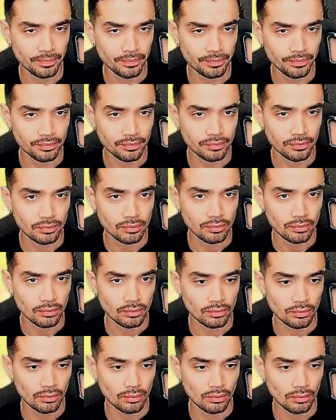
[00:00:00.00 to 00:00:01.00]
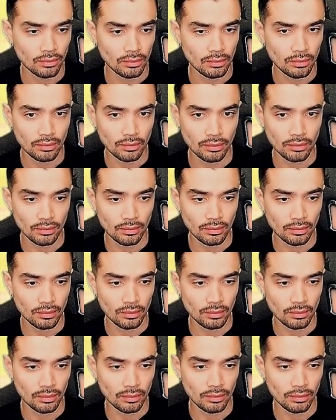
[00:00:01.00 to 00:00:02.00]

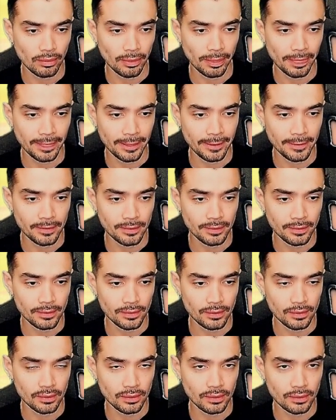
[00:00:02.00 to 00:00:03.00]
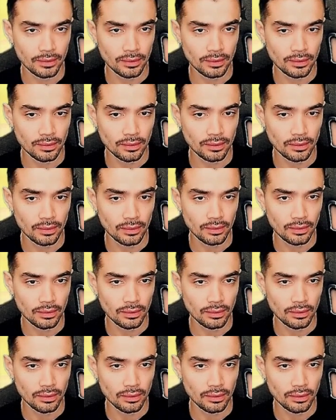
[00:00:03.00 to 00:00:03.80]
Nothing is said.